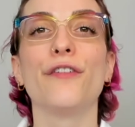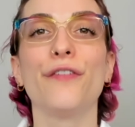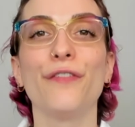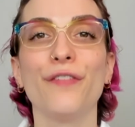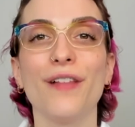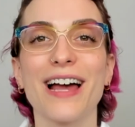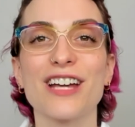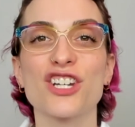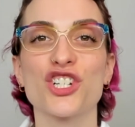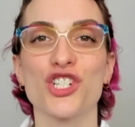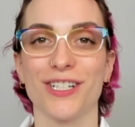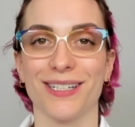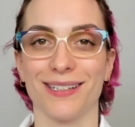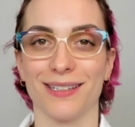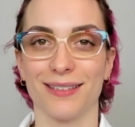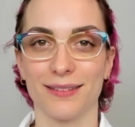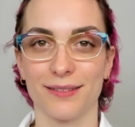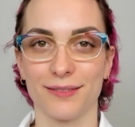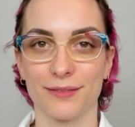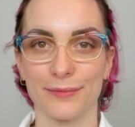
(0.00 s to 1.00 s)
Flexion.
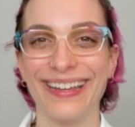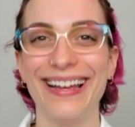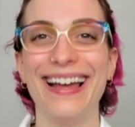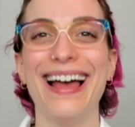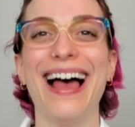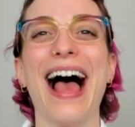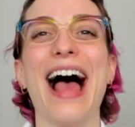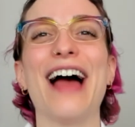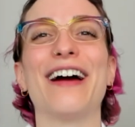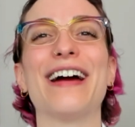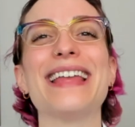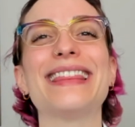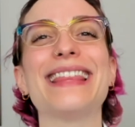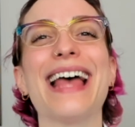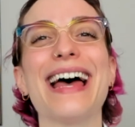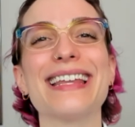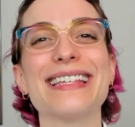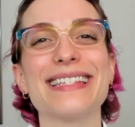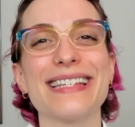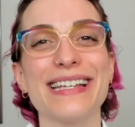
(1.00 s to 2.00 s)
All right,
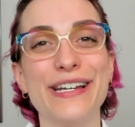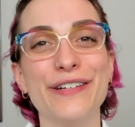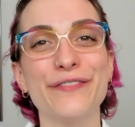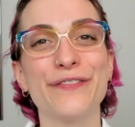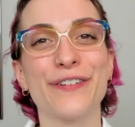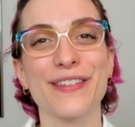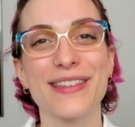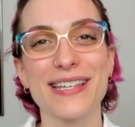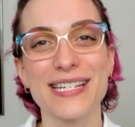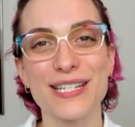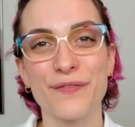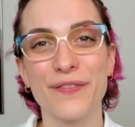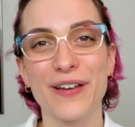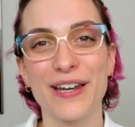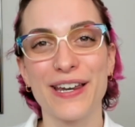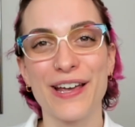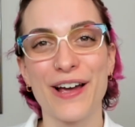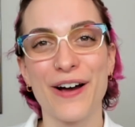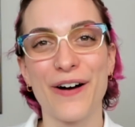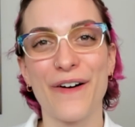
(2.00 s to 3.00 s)
that is it for this
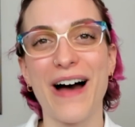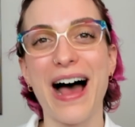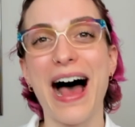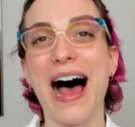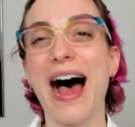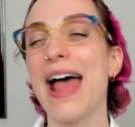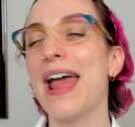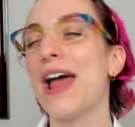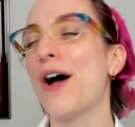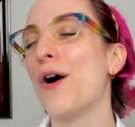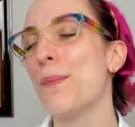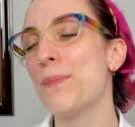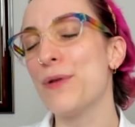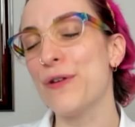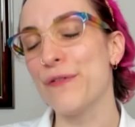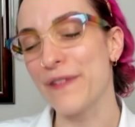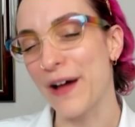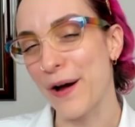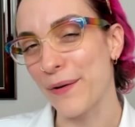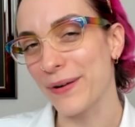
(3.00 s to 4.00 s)
video. I hope you
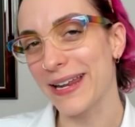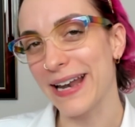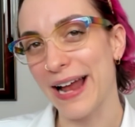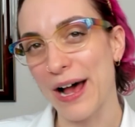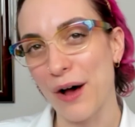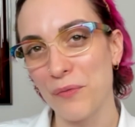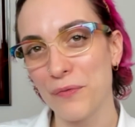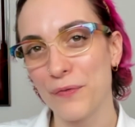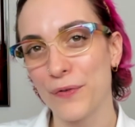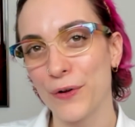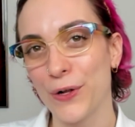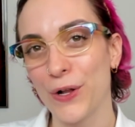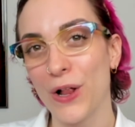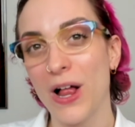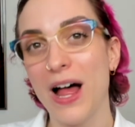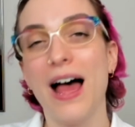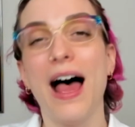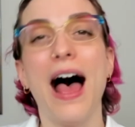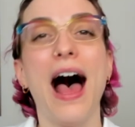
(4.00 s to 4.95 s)
found it helpful.